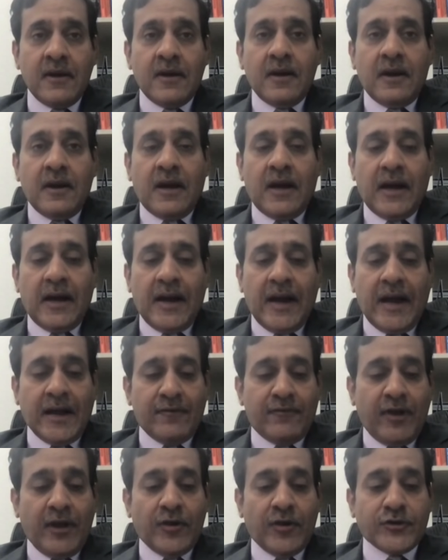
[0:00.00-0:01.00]

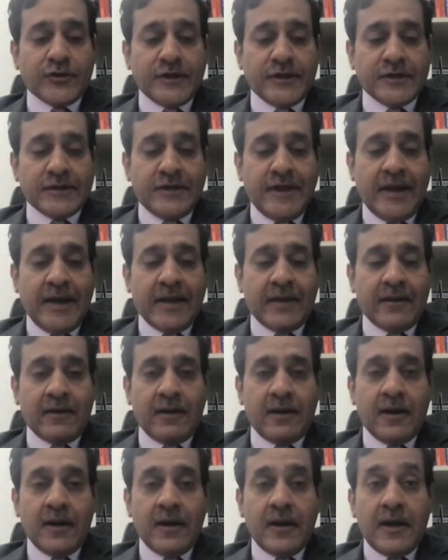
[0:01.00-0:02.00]
And valuations
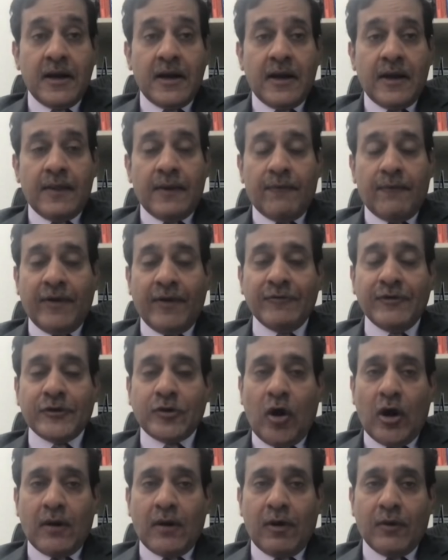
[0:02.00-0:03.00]
there, when we
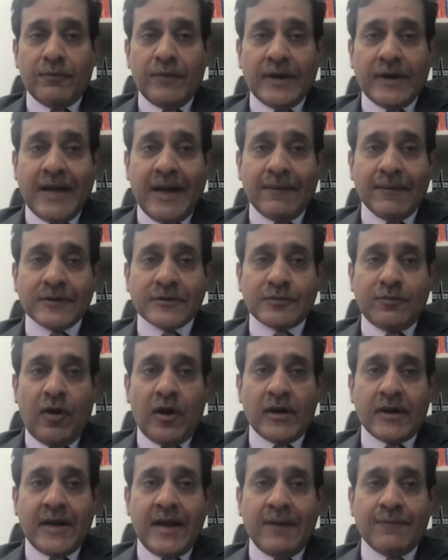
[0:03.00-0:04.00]
talk about mid cap and
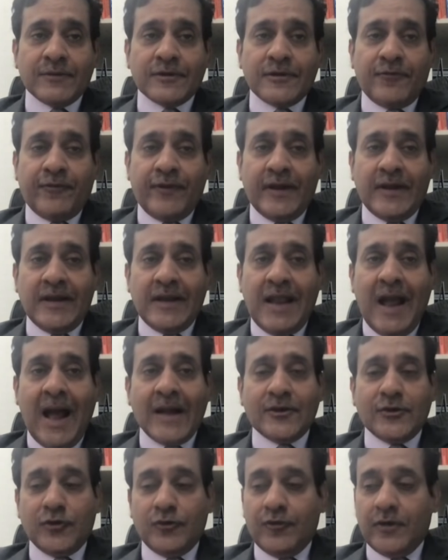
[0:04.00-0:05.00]
small cap, is a fairly
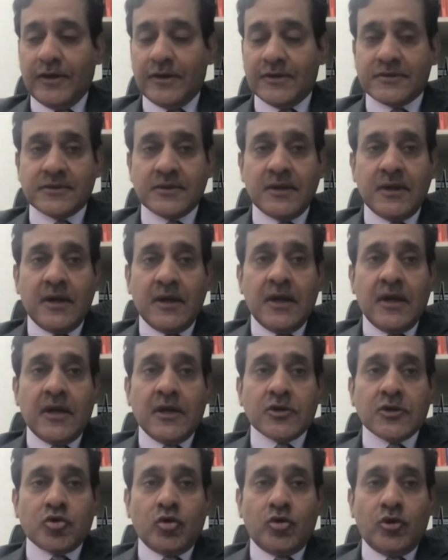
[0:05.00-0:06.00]
large universe.
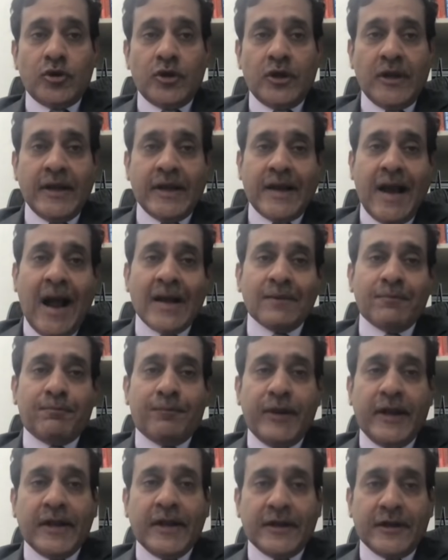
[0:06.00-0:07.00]
So you really can't
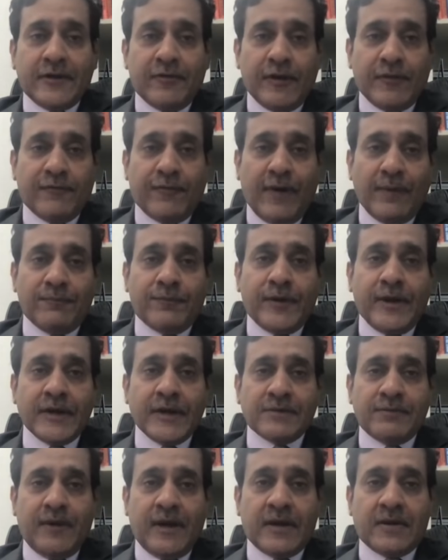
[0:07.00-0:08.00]
paint it with one
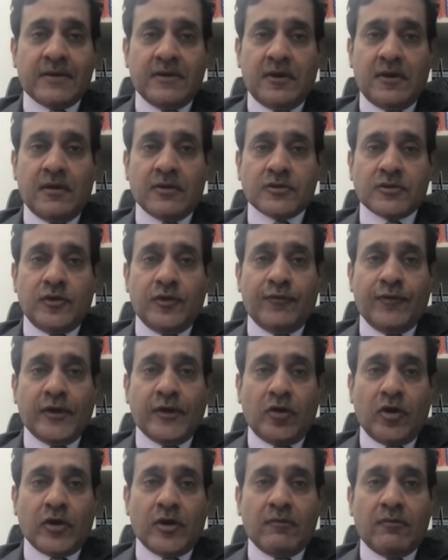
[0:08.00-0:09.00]
brush, but so if you're
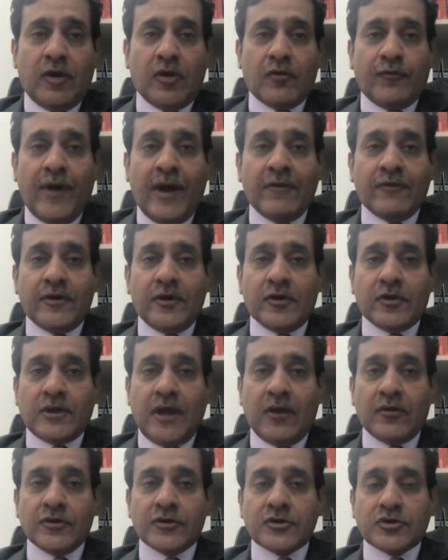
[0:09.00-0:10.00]
talking about 500 or
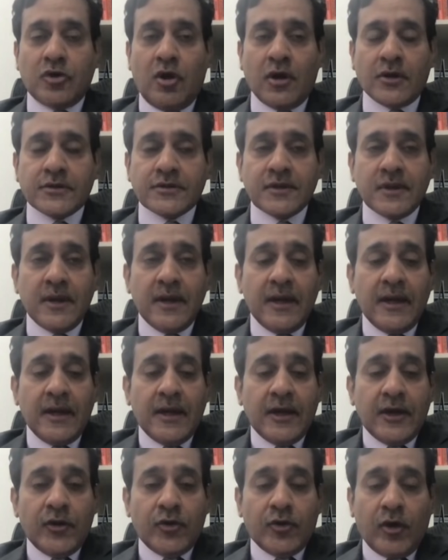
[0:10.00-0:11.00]
1,000 stocks,
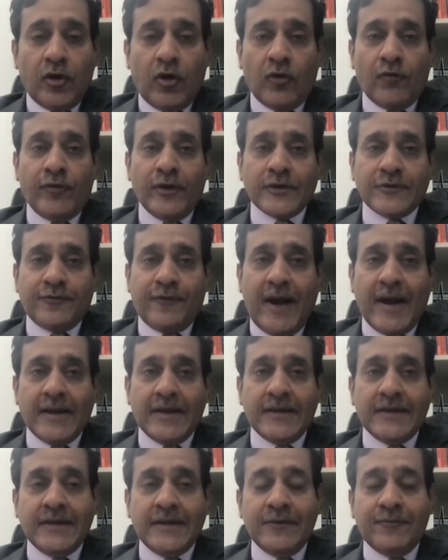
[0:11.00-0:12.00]
you can always
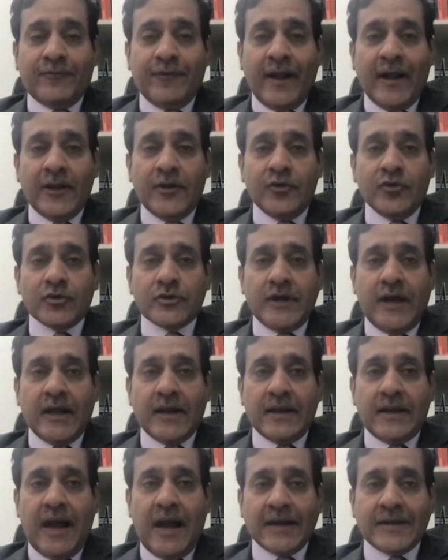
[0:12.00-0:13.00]
find deep values,
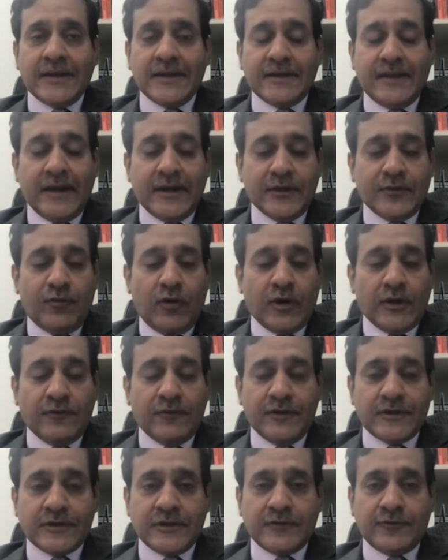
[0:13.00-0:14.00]
and I think that is what
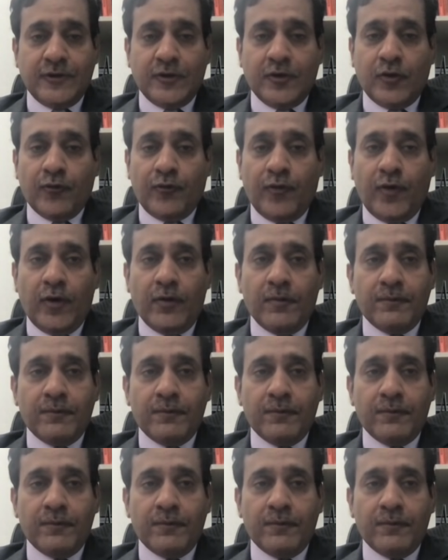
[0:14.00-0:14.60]
investors will look for.